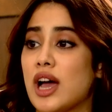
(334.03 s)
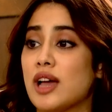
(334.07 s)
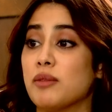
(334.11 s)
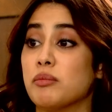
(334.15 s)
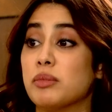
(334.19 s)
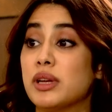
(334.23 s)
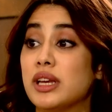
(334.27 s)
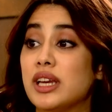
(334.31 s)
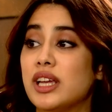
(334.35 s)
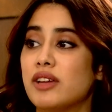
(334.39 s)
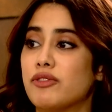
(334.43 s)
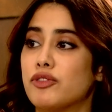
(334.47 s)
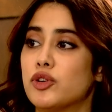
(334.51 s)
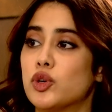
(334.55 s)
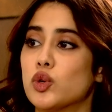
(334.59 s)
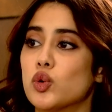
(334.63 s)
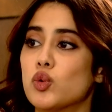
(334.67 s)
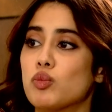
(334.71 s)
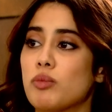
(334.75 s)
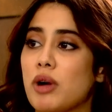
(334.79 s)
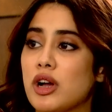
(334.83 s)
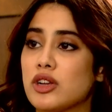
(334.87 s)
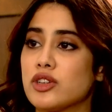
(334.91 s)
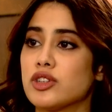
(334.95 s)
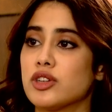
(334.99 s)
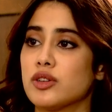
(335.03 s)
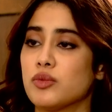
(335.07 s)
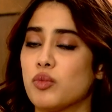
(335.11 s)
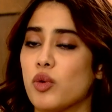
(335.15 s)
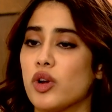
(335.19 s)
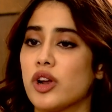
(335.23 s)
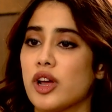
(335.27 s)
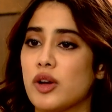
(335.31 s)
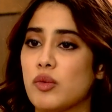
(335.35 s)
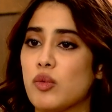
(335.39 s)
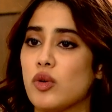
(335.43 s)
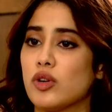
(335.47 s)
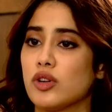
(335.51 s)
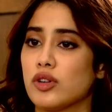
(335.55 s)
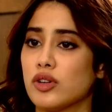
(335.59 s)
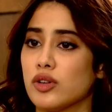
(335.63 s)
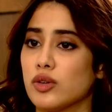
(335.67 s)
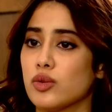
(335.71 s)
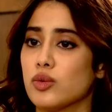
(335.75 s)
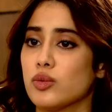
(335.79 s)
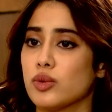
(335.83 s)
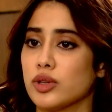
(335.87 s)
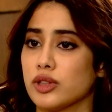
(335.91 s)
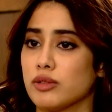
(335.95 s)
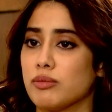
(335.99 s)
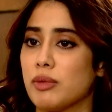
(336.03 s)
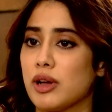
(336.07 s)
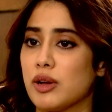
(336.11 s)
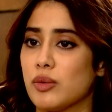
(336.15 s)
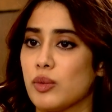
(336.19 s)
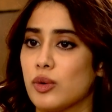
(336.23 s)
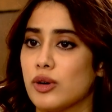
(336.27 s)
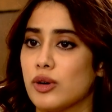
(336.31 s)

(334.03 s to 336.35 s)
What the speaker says: I believe too much in what I want to do with my